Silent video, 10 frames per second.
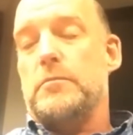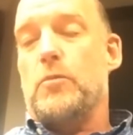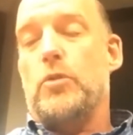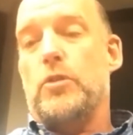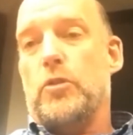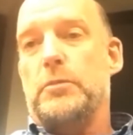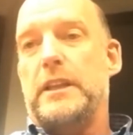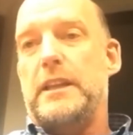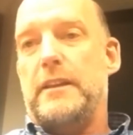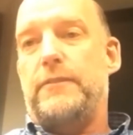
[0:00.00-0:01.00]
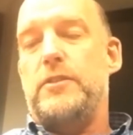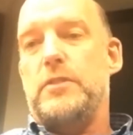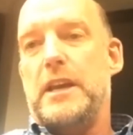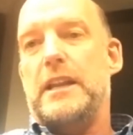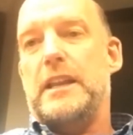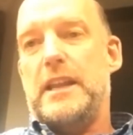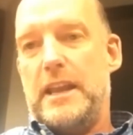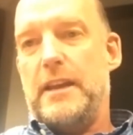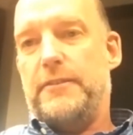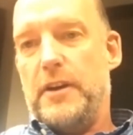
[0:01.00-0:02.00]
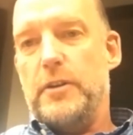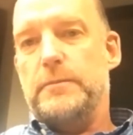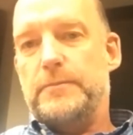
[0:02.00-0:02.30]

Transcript: more normally if you get an AFO.